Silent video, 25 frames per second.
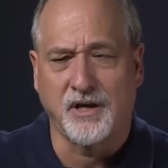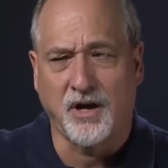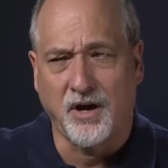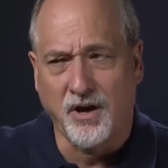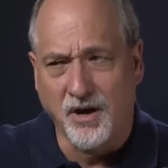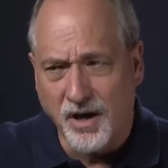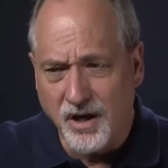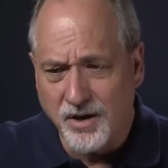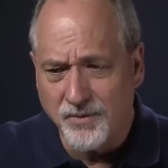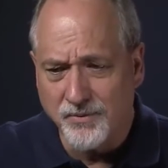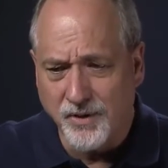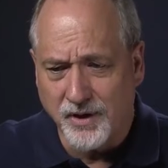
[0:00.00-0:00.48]
The
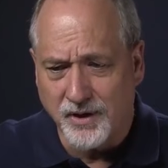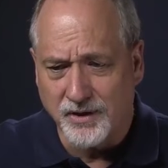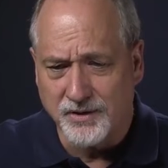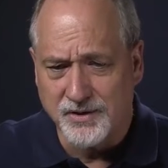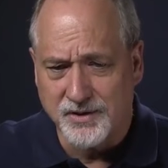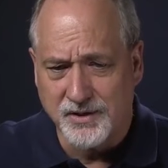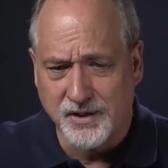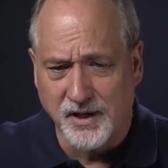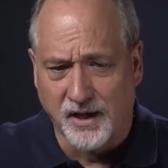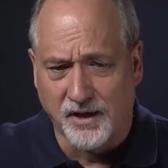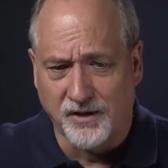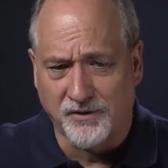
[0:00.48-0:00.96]
hardware
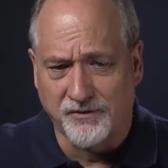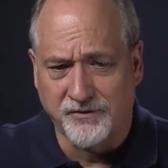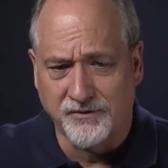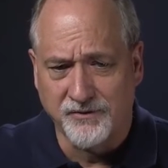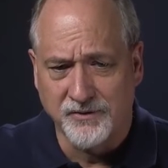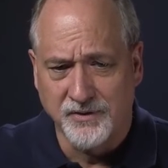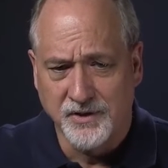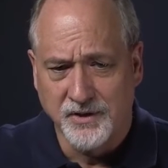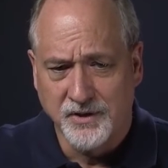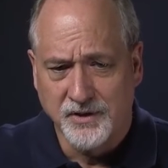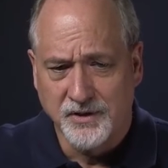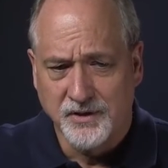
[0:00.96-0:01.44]
itself
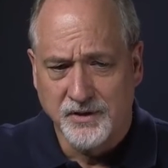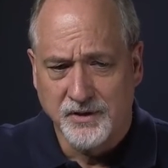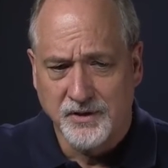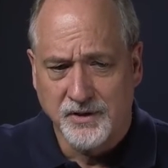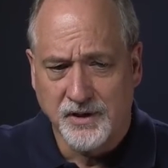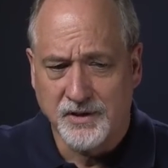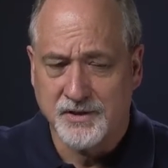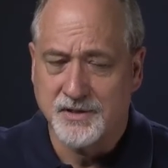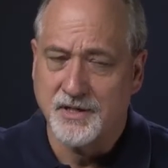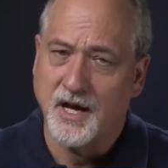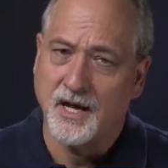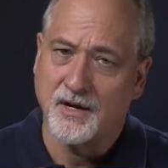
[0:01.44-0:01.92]

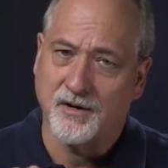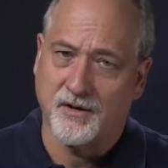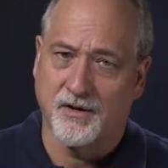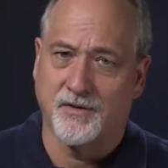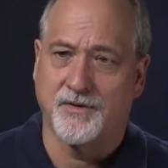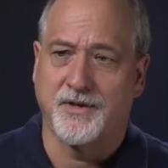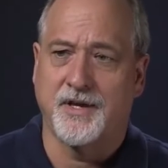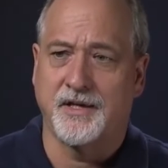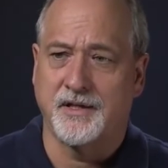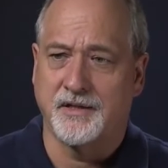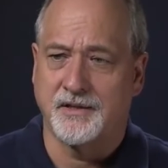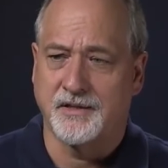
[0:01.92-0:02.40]
is not
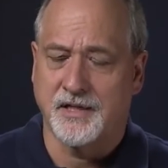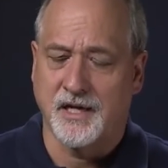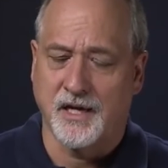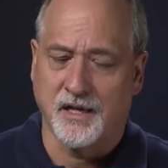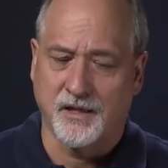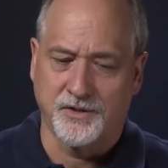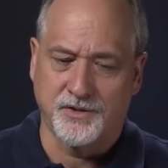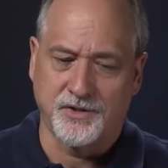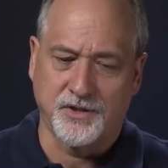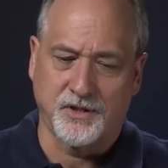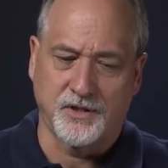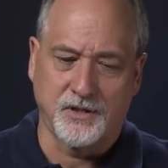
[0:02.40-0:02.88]
all that
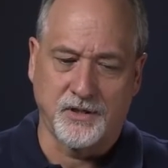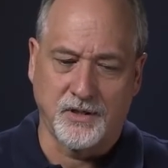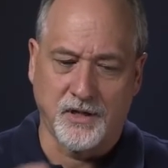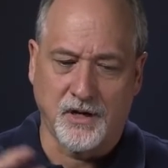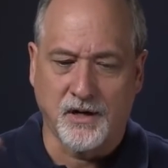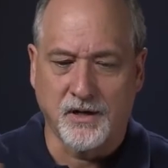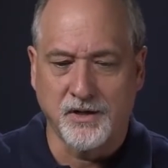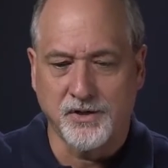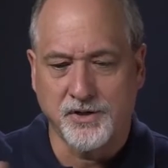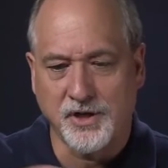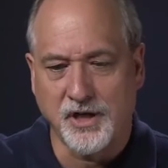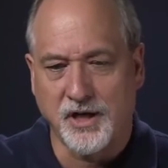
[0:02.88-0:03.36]
intelligent, and
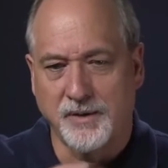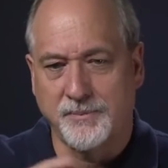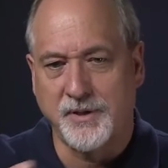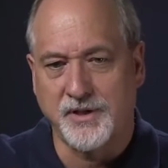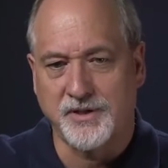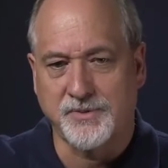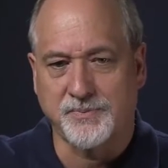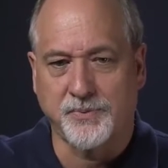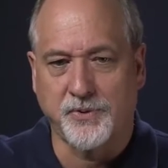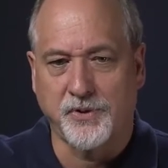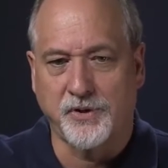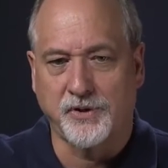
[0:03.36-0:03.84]
our job
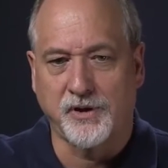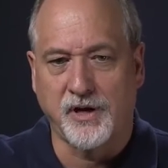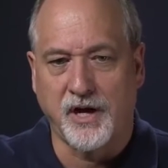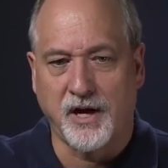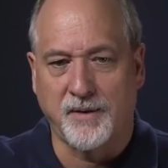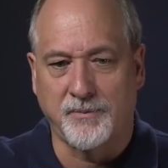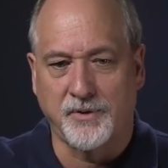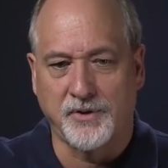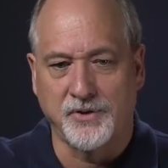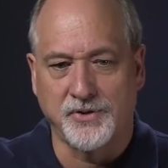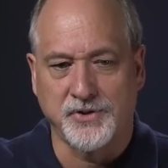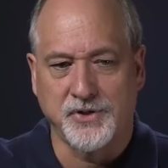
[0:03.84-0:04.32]
as
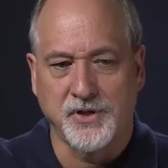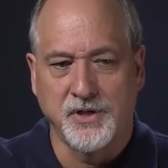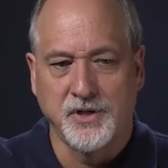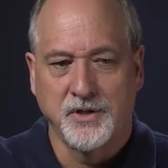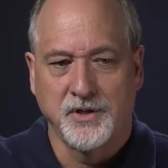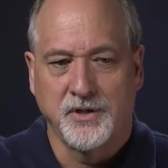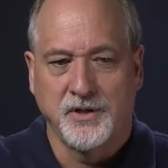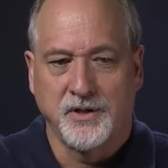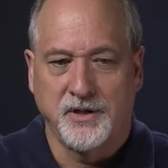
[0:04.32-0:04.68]
programmers